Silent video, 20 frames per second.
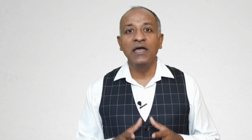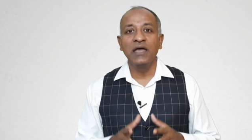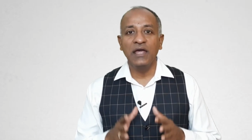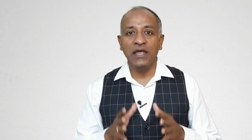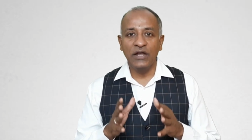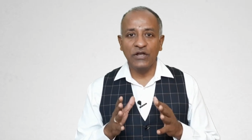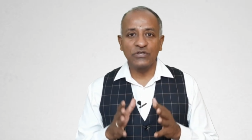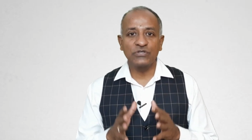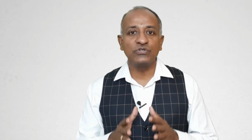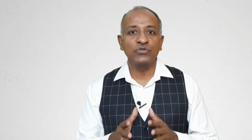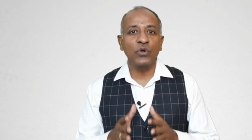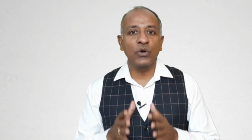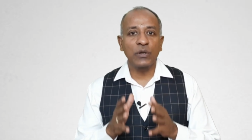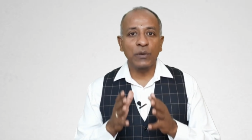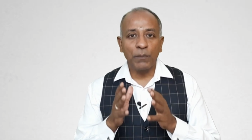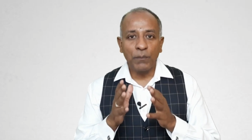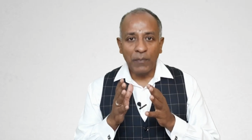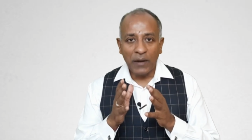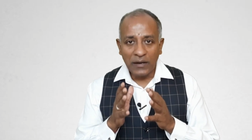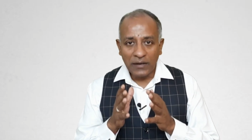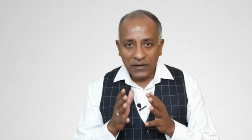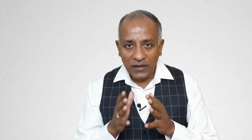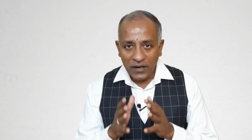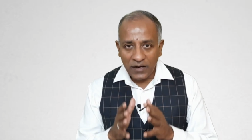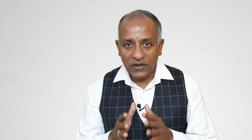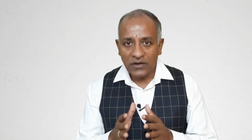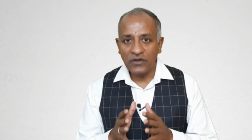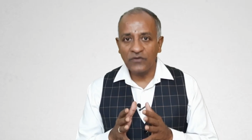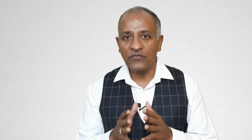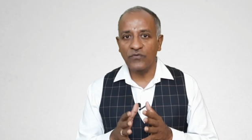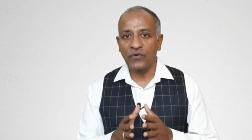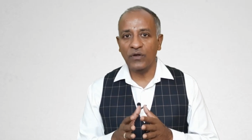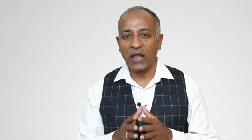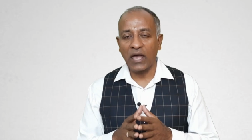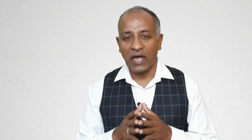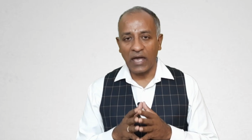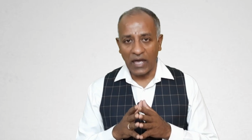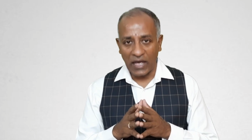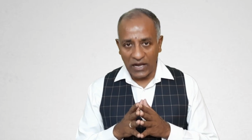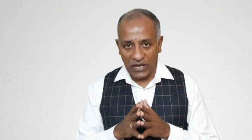it is not mandatory for
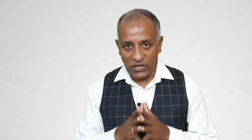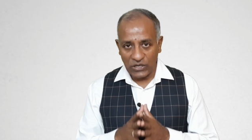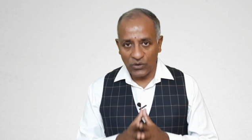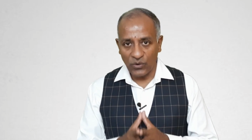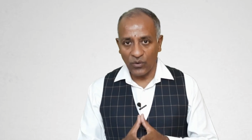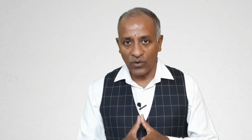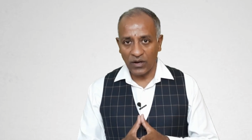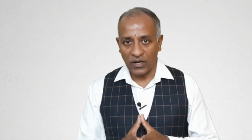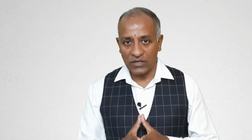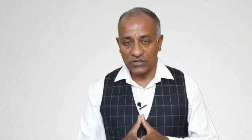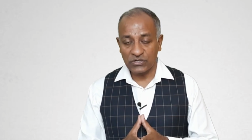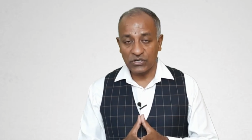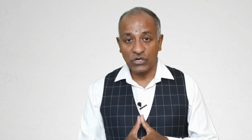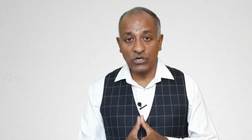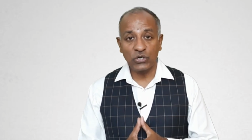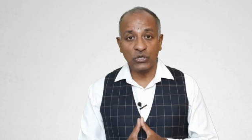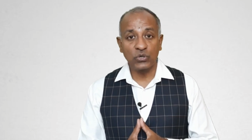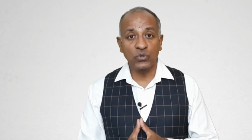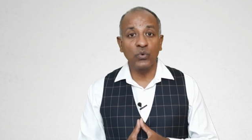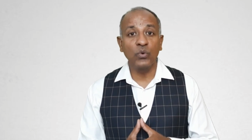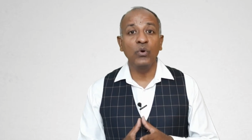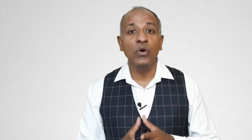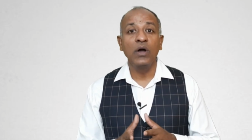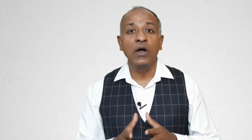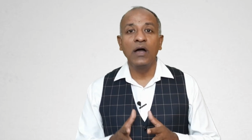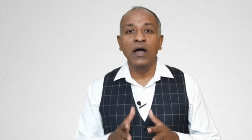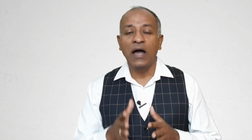any organization to